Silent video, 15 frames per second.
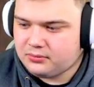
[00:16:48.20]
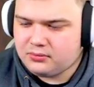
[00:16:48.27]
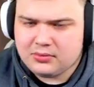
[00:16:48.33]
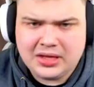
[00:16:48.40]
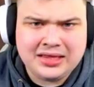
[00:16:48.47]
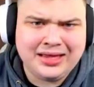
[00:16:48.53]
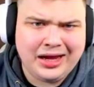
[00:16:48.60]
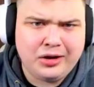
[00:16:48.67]

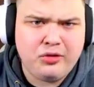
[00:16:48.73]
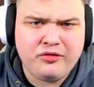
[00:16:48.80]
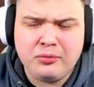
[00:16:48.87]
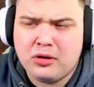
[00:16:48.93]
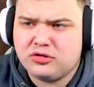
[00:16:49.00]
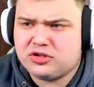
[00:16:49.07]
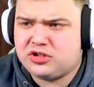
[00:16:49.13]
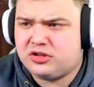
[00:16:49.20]
Like with
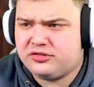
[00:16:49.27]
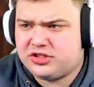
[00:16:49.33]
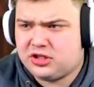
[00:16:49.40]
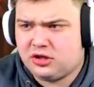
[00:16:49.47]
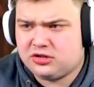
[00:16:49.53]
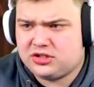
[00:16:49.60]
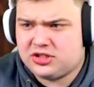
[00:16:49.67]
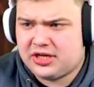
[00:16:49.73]
most of the
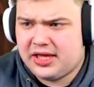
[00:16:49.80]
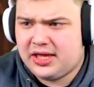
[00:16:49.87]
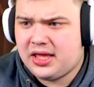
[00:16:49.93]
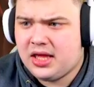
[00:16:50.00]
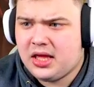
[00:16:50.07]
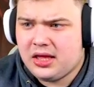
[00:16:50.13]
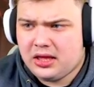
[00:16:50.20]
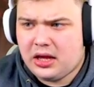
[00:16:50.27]
slots today,
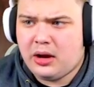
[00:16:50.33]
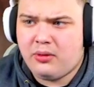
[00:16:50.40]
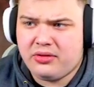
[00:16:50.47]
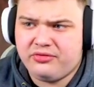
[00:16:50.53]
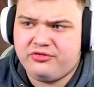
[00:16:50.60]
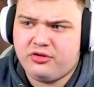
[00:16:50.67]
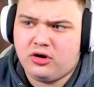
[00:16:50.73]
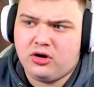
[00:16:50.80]
I went
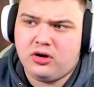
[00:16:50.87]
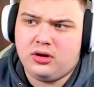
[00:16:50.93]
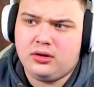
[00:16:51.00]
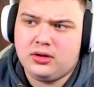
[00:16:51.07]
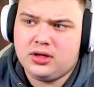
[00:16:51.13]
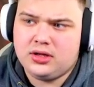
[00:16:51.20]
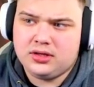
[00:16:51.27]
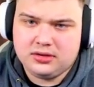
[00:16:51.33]
for
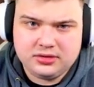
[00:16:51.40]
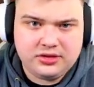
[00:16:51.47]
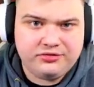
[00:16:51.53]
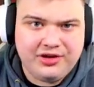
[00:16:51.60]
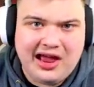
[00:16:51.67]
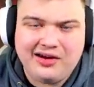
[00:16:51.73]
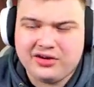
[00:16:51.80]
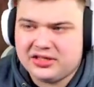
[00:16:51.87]
the
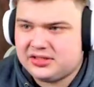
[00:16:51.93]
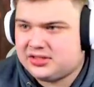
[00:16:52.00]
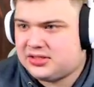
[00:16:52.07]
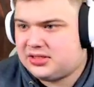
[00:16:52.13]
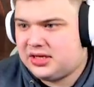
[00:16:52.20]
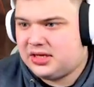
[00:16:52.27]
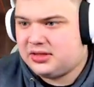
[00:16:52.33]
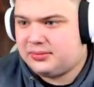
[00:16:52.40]
variants,
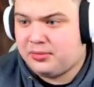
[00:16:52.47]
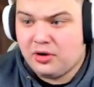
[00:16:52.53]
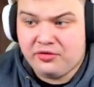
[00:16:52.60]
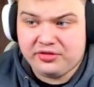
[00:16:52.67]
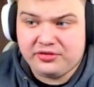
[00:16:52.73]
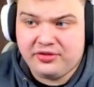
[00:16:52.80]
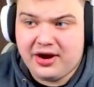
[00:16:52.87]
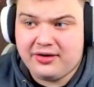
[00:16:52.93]
both of
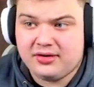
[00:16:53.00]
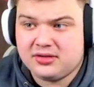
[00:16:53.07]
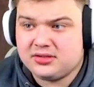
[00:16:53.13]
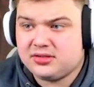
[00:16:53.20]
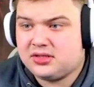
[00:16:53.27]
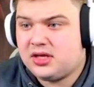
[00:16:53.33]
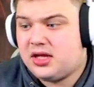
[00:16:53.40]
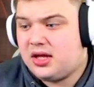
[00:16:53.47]
the
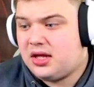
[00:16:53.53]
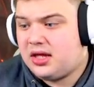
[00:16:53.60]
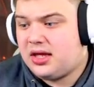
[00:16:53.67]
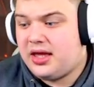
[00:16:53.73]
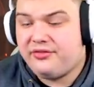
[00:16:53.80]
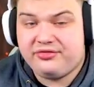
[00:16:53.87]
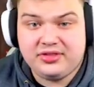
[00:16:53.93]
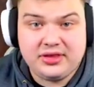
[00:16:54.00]
variants,
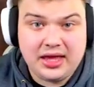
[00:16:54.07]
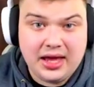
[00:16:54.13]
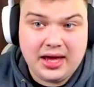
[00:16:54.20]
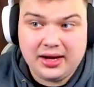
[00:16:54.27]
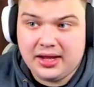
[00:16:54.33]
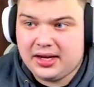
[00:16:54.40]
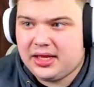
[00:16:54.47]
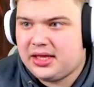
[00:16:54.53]
if they had any.